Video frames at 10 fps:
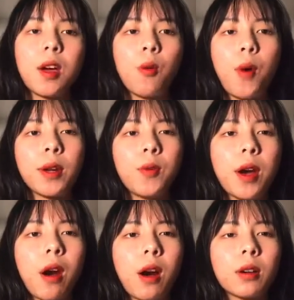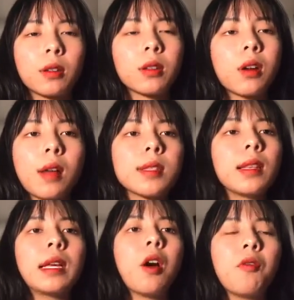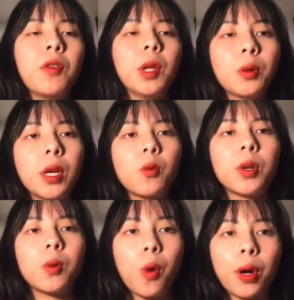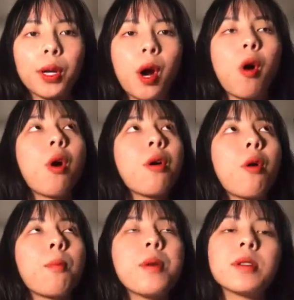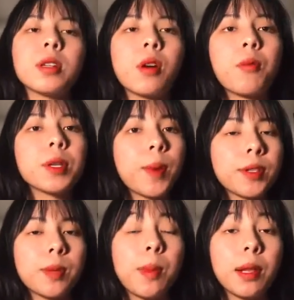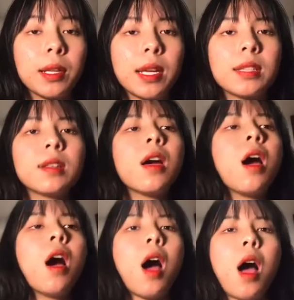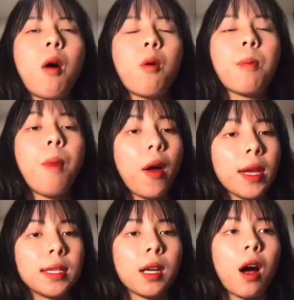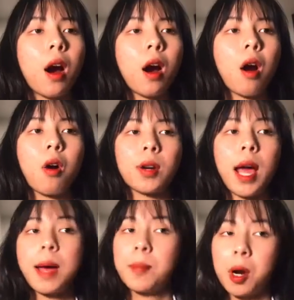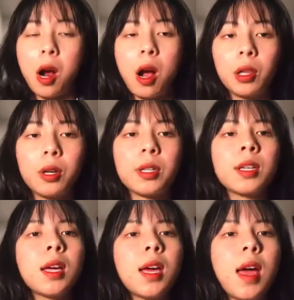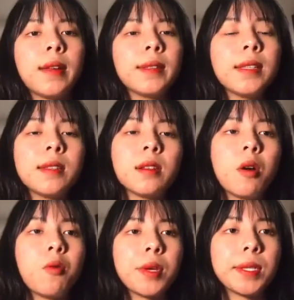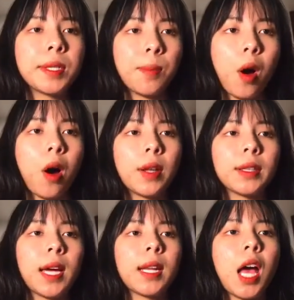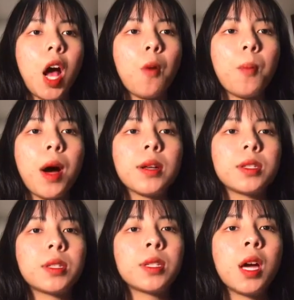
When we are constantly overloaded with work or personal responsibilities, our bodies are on hyper alert, and this is a response that help us